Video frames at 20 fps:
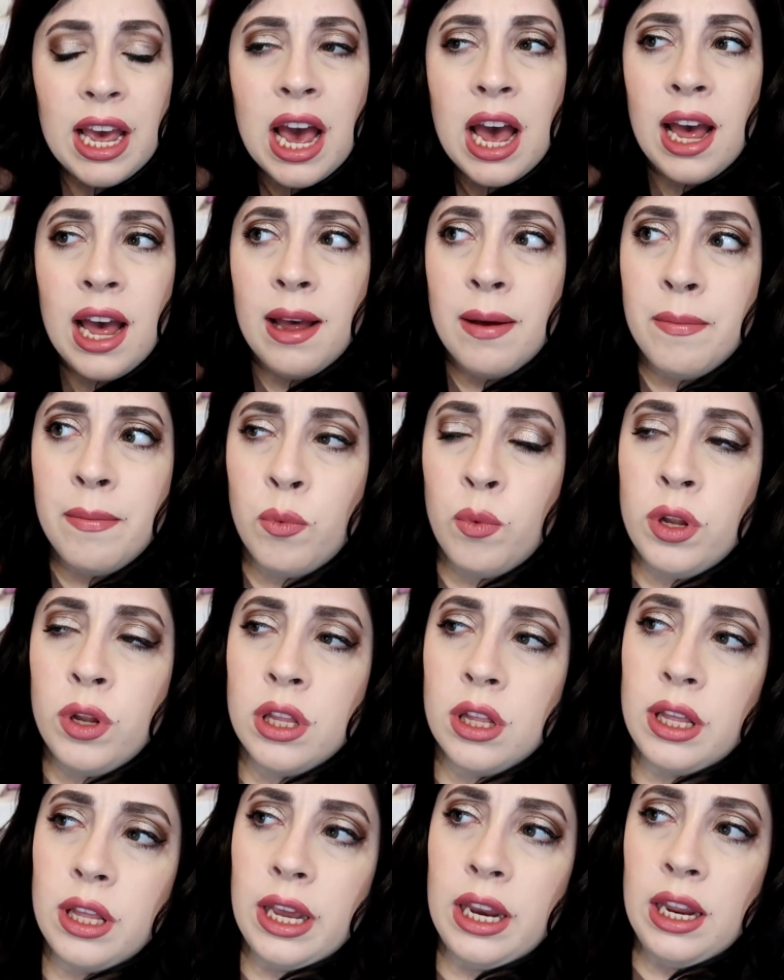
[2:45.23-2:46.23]

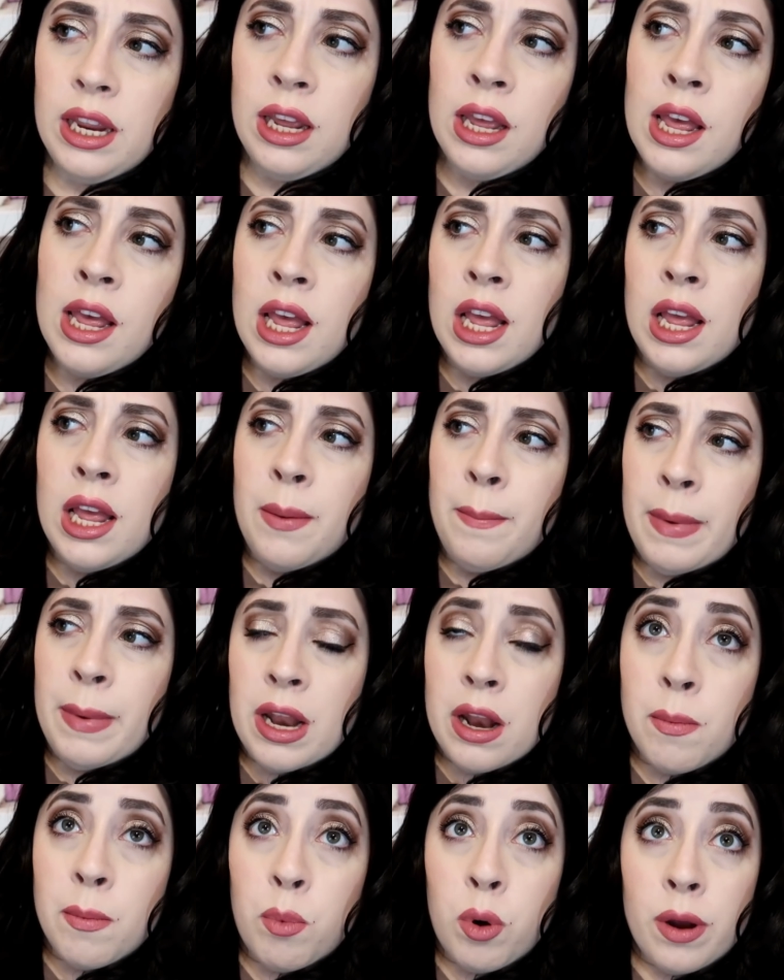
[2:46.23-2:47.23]
When the lady
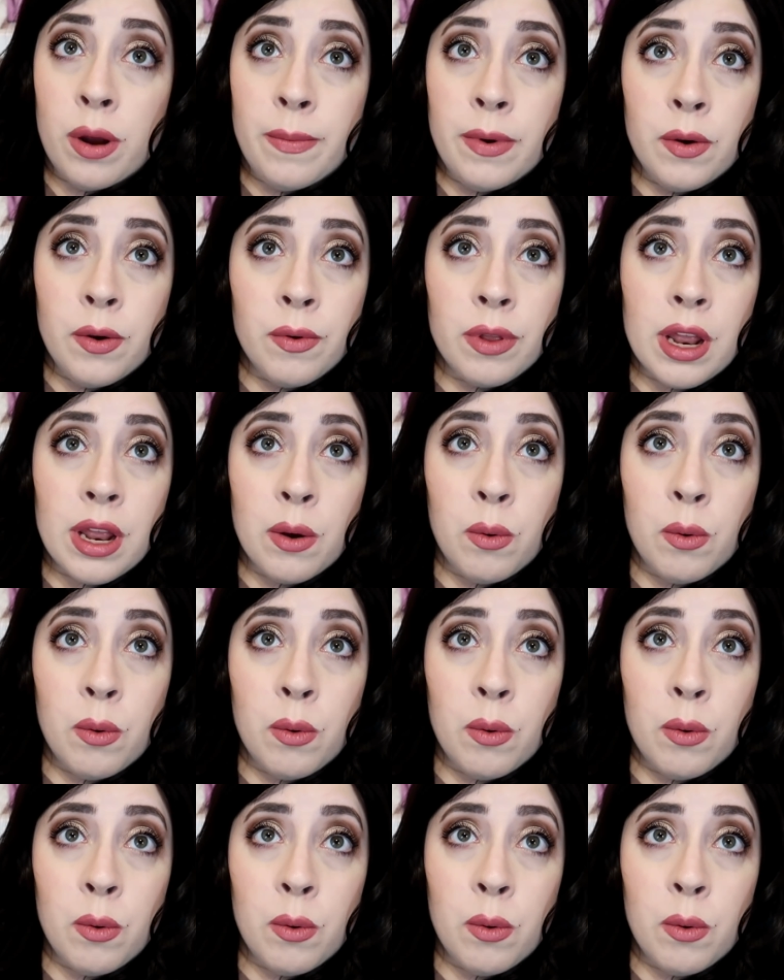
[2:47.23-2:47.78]
made an appointment with,